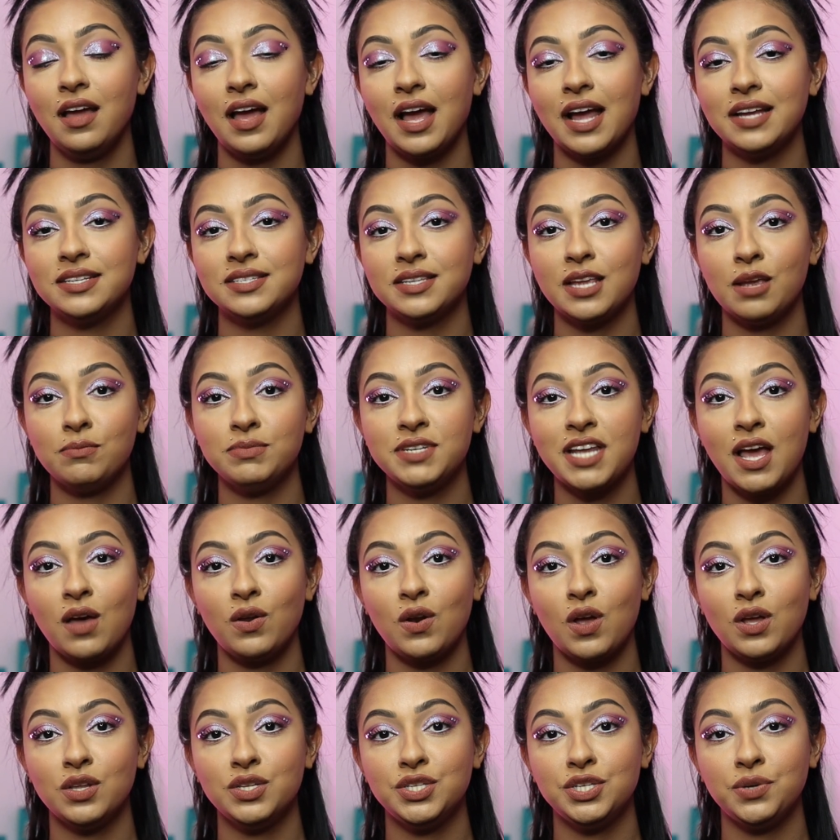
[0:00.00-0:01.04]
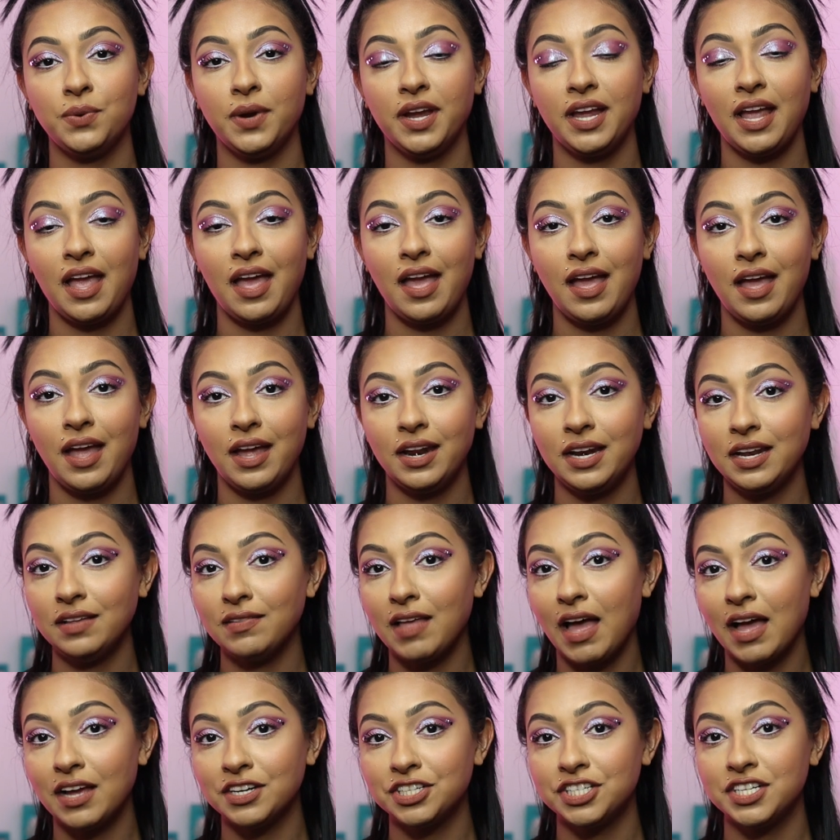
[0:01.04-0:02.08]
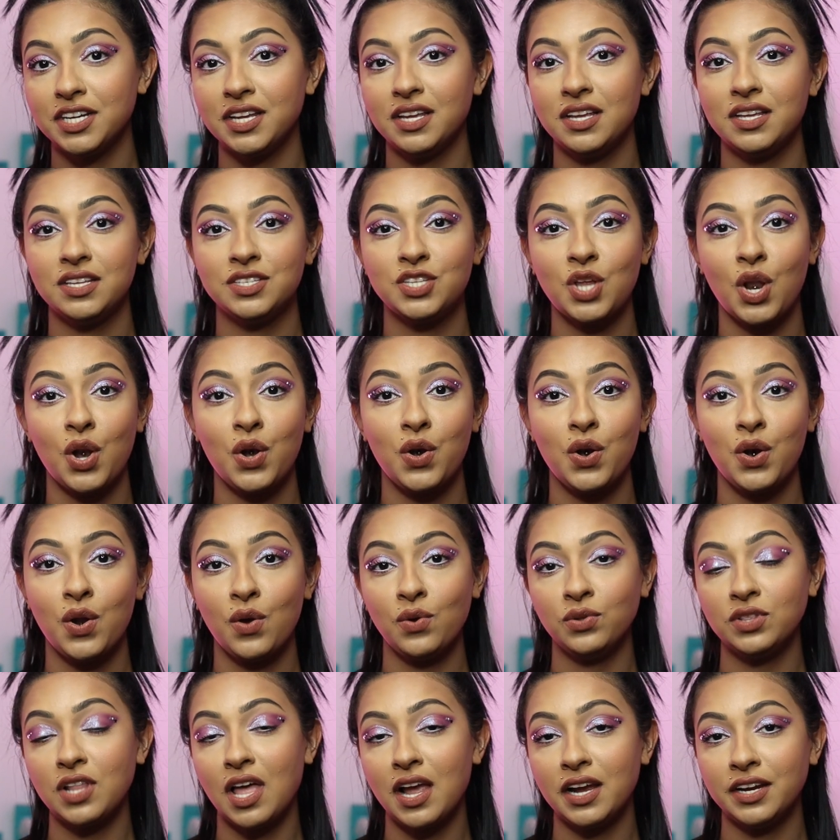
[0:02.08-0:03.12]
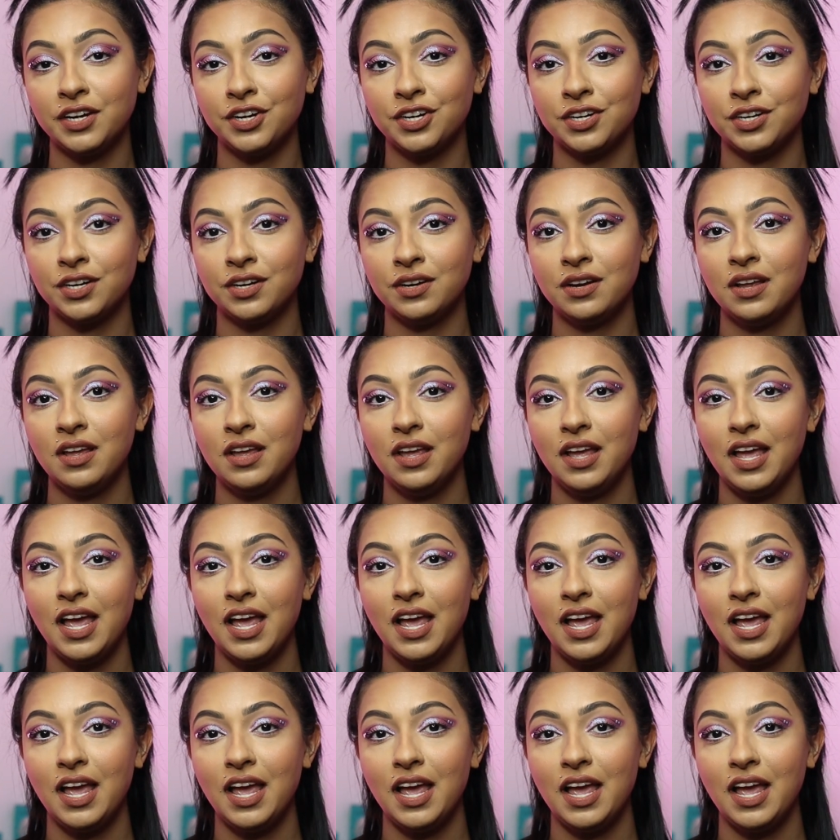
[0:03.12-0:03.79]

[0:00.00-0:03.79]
I skipped out on doing any lashes, no liner,